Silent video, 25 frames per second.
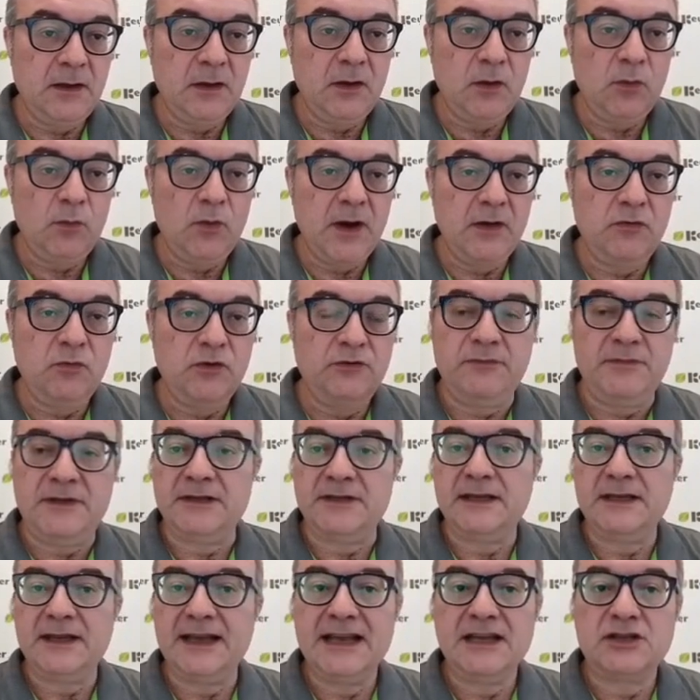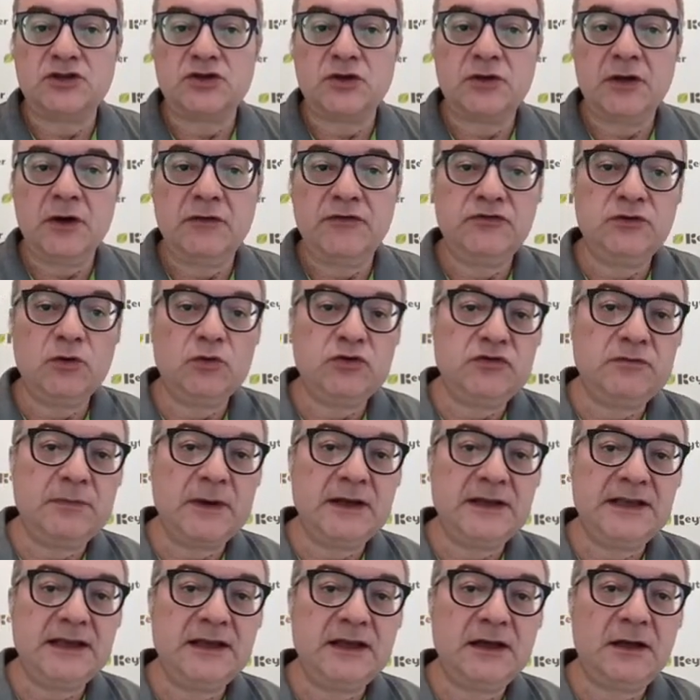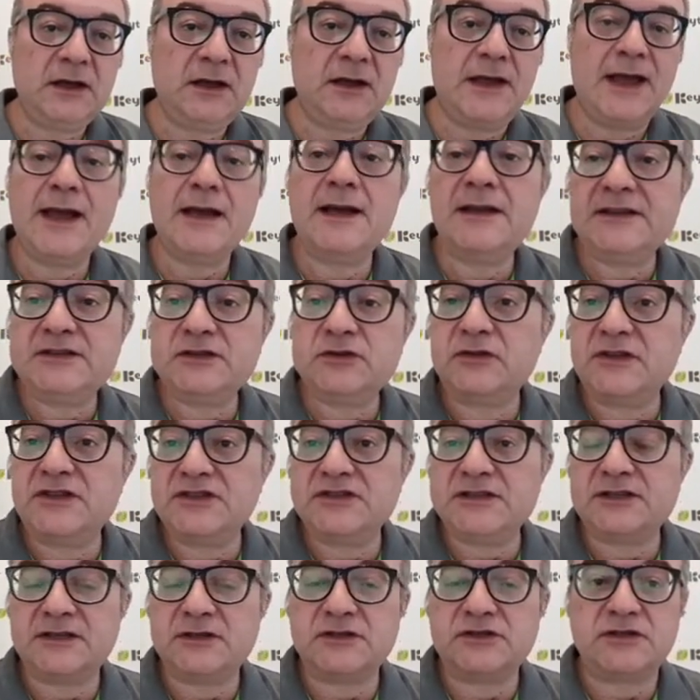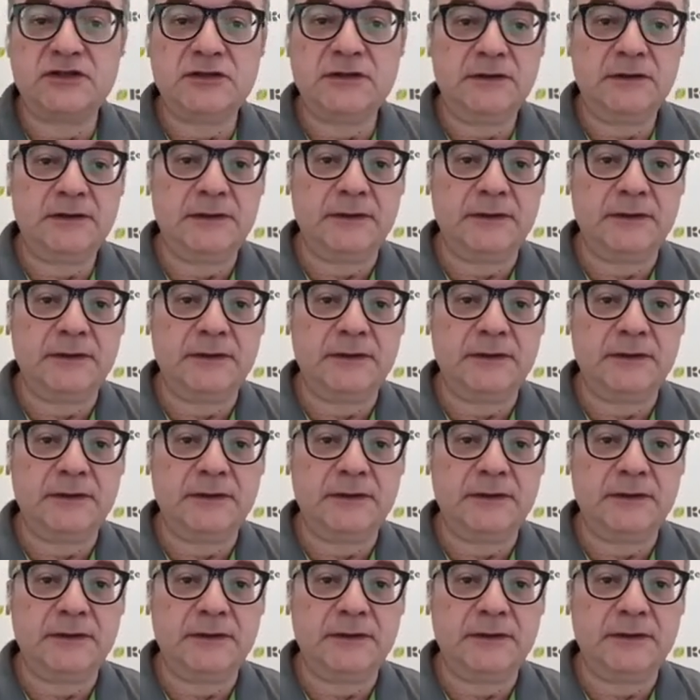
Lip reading: What would be the nature of those particular characteristics?